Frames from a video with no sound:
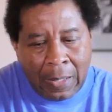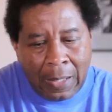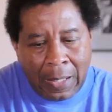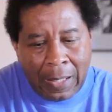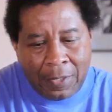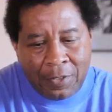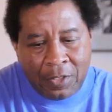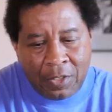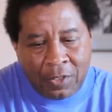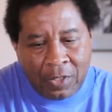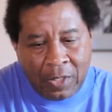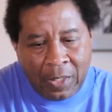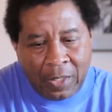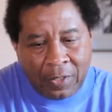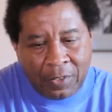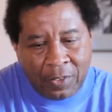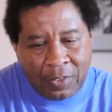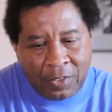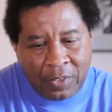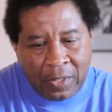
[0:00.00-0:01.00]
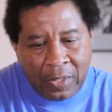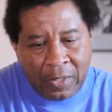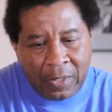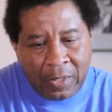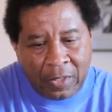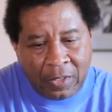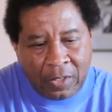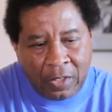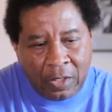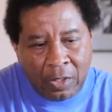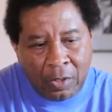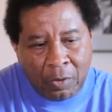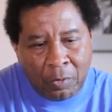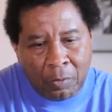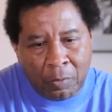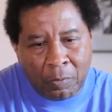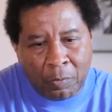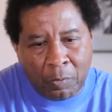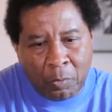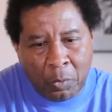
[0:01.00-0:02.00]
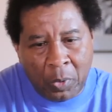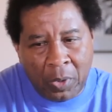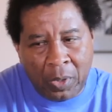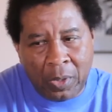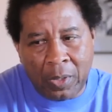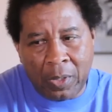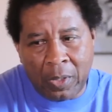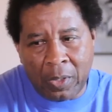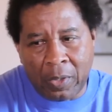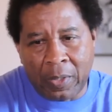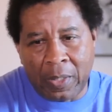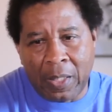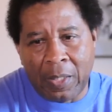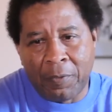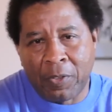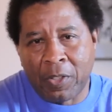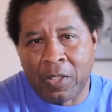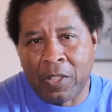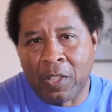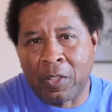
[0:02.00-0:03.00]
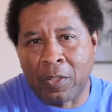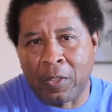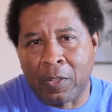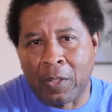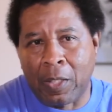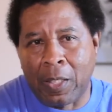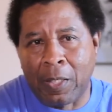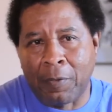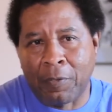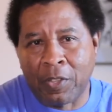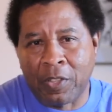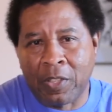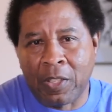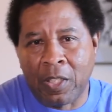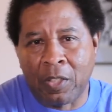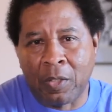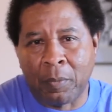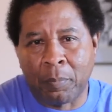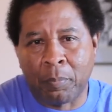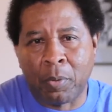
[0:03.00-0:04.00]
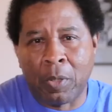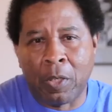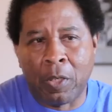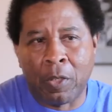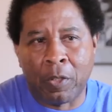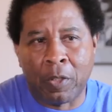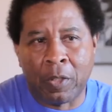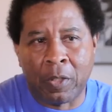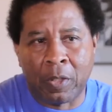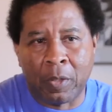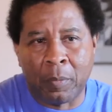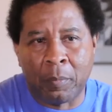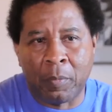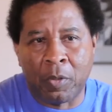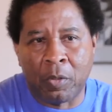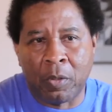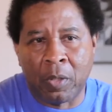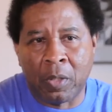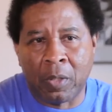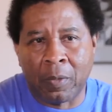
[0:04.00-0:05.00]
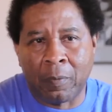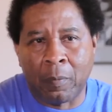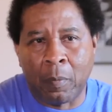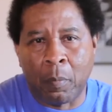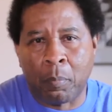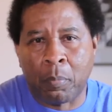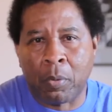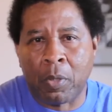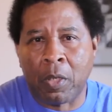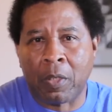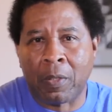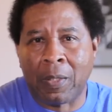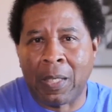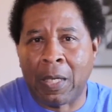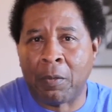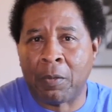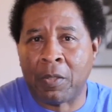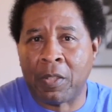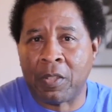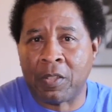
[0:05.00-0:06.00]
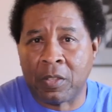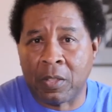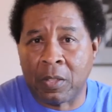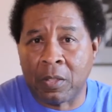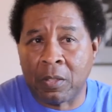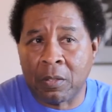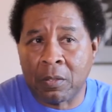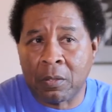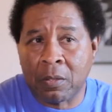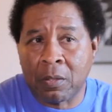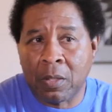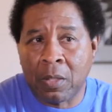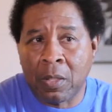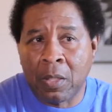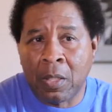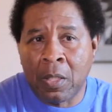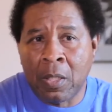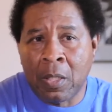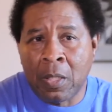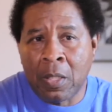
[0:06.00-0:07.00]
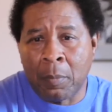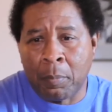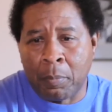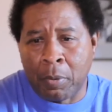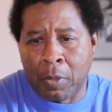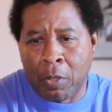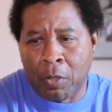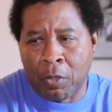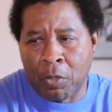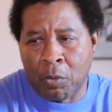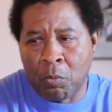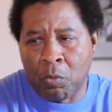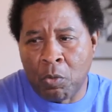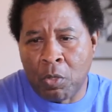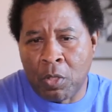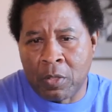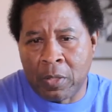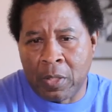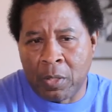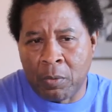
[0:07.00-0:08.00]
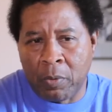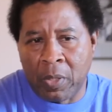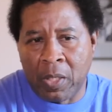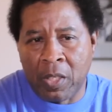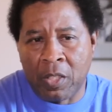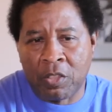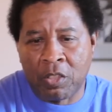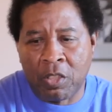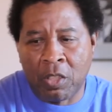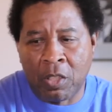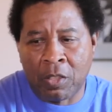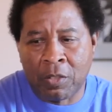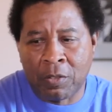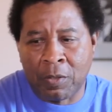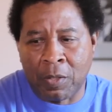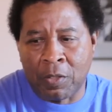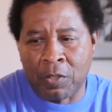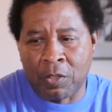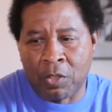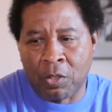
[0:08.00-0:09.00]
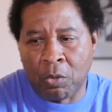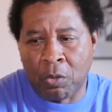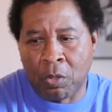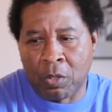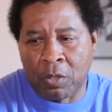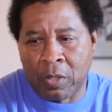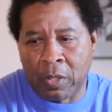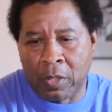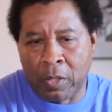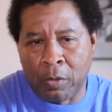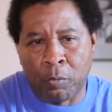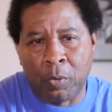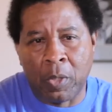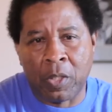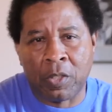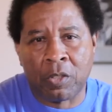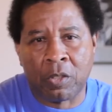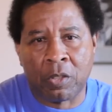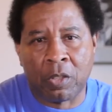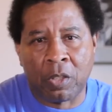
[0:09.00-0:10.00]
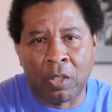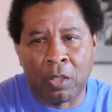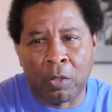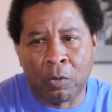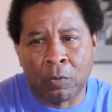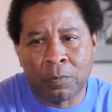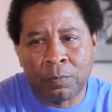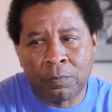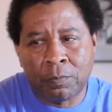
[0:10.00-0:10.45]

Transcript: I just like to say that uh, we here in Africa, Africatown are proud of the community and proud of our descendants, proud of the ones that raised us and showed us the direction to go.